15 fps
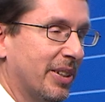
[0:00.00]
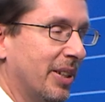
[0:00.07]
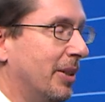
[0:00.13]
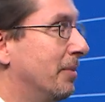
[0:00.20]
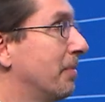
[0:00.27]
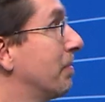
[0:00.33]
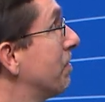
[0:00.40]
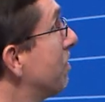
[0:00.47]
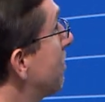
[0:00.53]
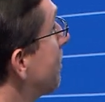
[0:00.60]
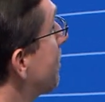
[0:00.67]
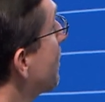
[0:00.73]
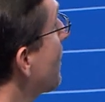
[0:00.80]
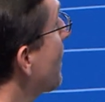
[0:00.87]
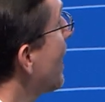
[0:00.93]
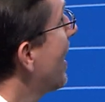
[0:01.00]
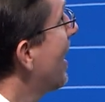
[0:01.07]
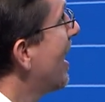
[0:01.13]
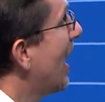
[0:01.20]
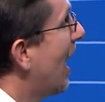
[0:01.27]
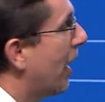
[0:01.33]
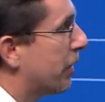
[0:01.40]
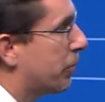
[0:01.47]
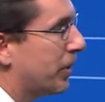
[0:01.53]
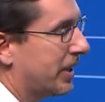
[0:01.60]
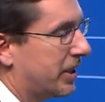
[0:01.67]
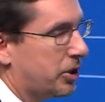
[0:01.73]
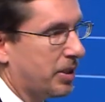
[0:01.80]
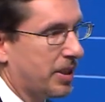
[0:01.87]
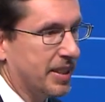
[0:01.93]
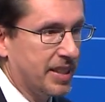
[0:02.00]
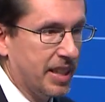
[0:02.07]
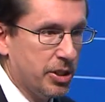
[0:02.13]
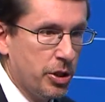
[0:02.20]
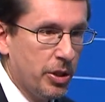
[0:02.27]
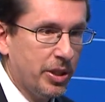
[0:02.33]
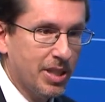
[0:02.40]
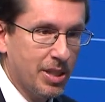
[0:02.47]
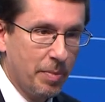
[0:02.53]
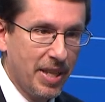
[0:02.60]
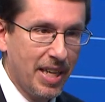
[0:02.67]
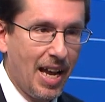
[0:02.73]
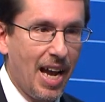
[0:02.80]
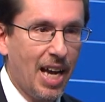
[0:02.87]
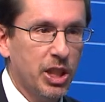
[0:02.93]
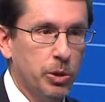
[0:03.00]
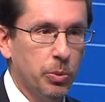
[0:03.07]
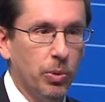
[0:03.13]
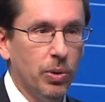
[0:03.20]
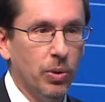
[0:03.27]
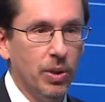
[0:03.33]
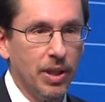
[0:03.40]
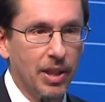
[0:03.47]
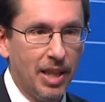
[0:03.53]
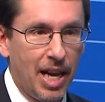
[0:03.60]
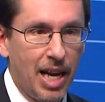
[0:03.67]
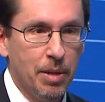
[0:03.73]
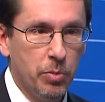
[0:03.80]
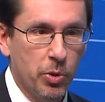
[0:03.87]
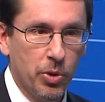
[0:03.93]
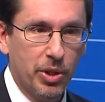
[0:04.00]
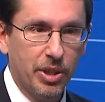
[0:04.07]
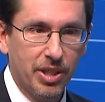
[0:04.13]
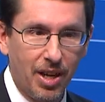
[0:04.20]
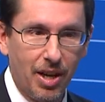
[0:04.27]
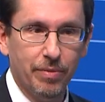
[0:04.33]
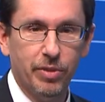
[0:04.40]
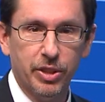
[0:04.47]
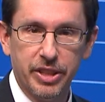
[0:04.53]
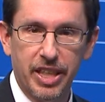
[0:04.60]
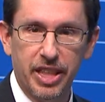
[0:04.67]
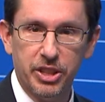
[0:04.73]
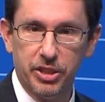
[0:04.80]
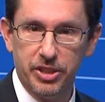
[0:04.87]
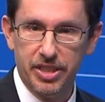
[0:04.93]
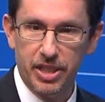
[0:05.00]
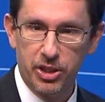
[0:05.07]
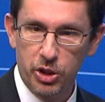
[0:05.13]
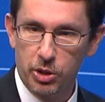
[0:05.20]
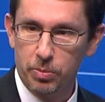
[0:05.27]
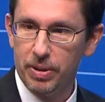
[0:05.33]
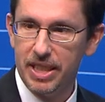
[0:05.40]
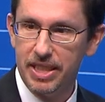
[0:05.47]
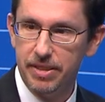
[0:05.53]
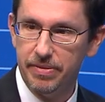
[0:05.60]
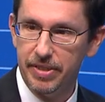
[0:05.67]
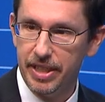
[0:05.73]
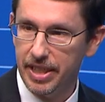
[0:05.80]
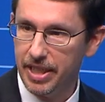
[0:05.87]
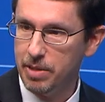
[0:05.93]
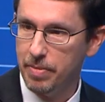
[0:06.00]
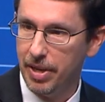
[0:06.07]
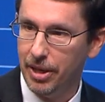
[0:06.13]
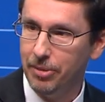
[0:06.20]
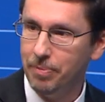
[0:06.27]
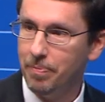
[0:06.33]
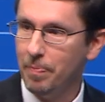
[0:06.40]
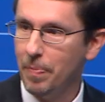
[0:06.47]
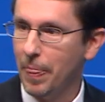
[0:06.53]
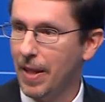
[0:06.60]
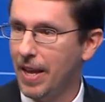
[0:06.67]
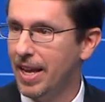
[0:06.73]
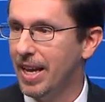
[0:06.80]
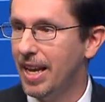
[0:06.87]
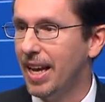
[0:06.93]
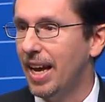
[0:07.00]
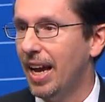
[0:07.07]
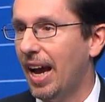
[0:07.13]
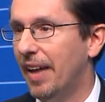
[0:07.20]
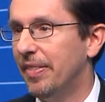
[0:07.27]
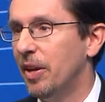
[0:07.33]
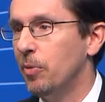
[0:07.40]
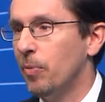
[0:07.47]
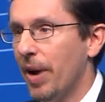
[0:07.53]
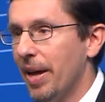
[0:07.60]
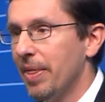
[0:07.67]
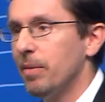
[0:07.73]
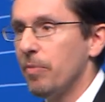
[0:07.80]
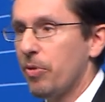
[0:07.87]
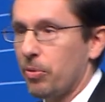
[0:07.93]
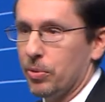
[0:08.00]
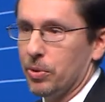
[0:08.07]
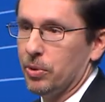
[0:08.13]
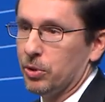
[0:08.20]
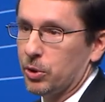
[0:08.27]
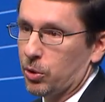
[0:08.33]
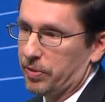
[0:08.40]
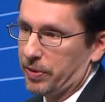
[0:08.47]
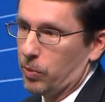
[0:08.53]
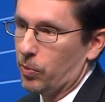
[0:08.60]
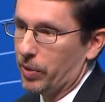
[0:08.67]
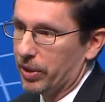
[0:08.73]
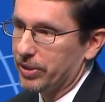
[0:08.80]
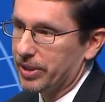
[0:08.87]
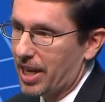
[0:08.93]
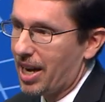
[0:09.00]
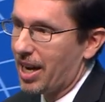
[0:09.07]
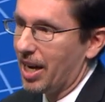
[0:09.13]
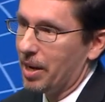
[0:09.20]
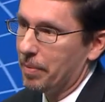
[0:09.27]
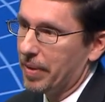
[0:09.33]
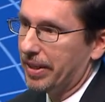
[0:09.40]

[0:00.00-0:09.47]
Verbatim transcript: ago. It was really interesting because they took some of the actual LIBOR conversations that took place via email and they ran them through sort of in real time.